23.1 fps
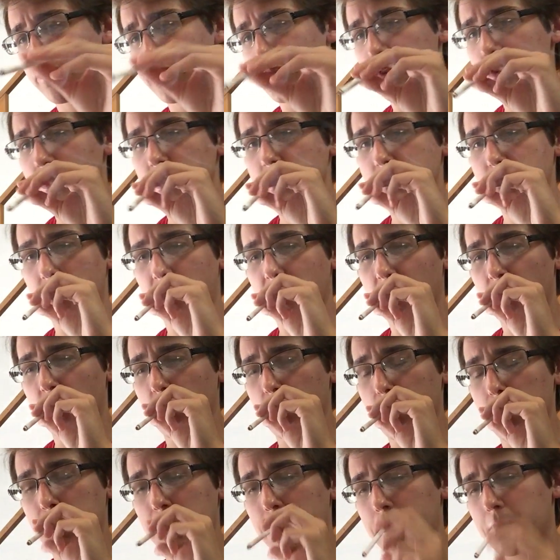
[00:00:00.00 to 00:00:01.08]
in this packet
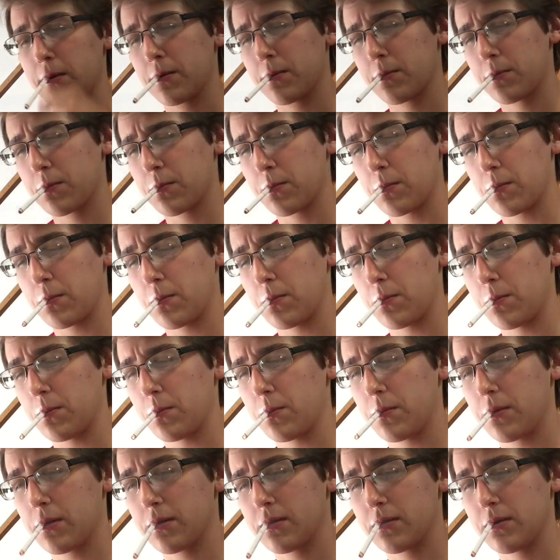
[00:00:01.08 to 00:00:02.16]
real quick.
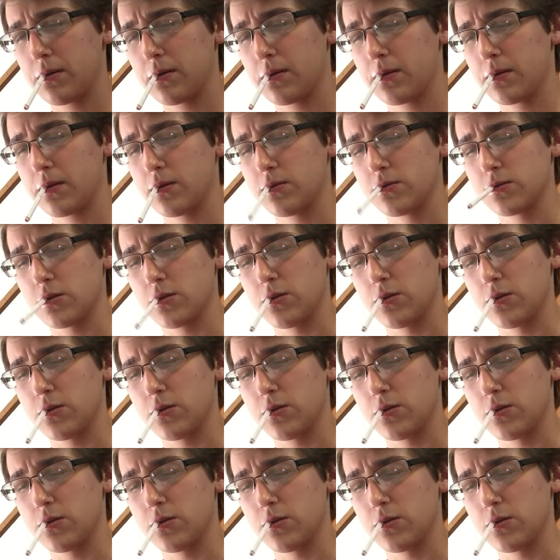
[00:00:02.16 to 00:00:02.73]
There's